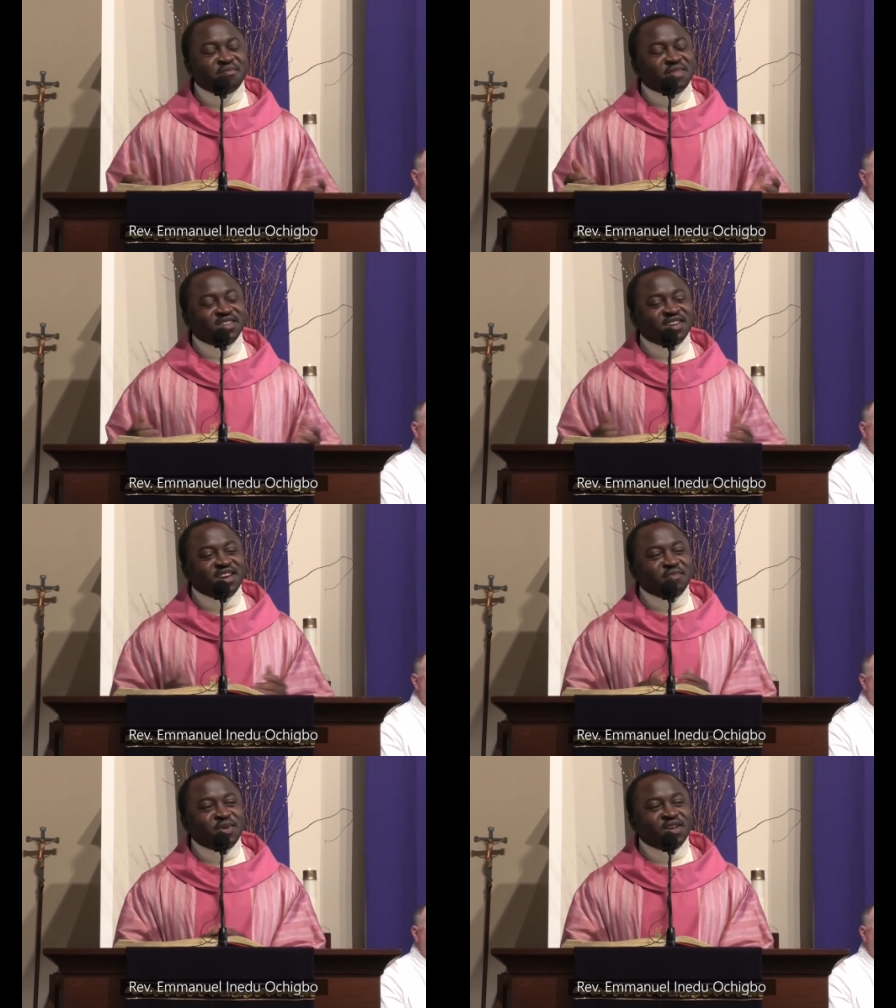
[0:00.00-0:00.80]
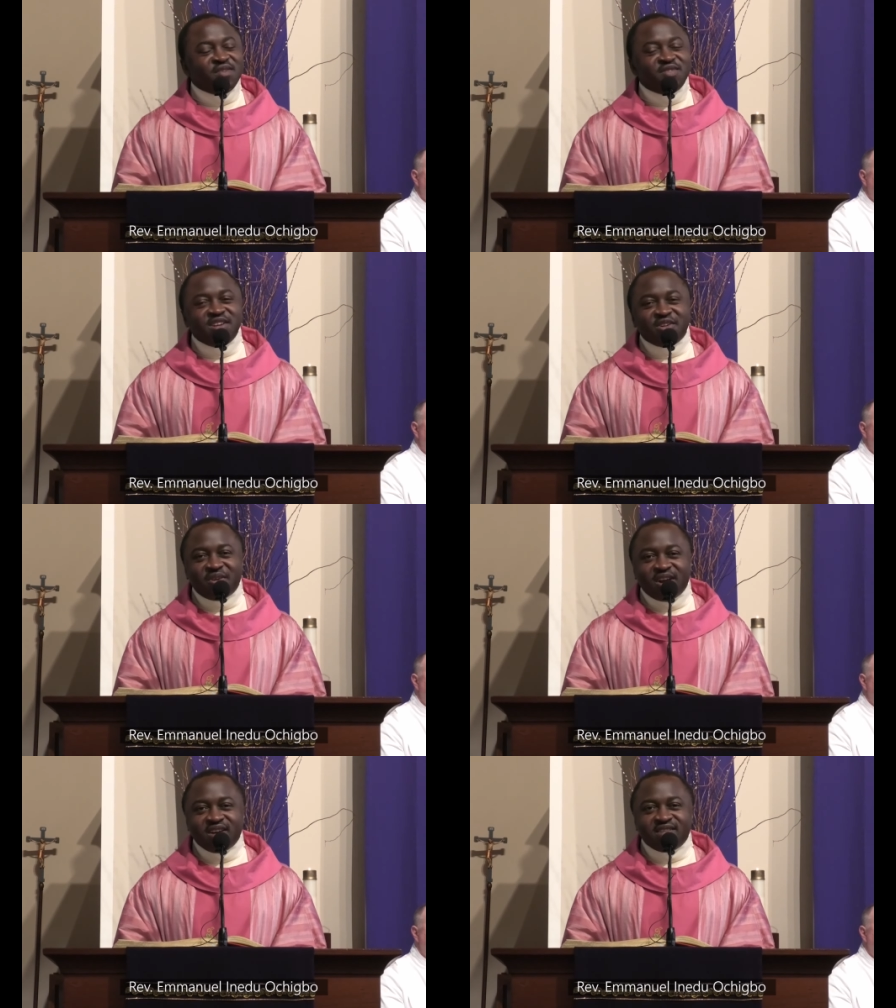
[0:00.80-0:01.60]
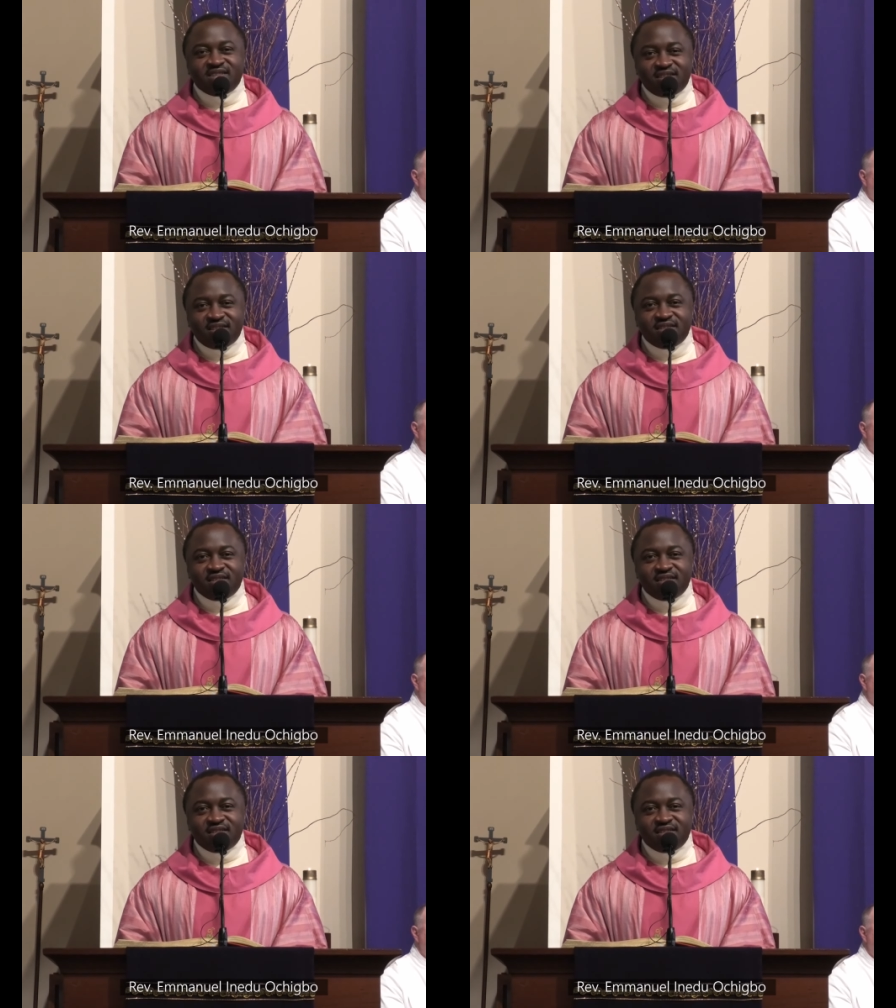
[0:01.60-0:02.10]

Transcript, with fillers: my dearly beloved in Christ.